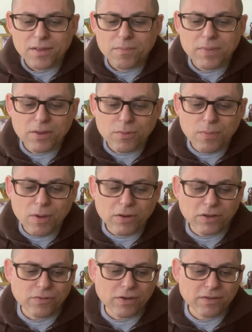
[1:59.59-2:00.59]
Bhikkhu
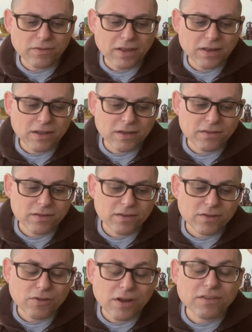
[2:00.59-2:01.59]
Bodhi
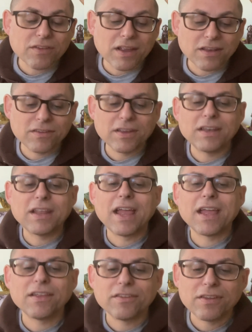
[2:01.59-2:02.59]
translates it
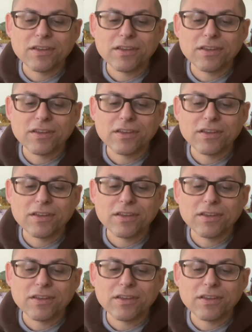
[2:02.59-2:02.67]
as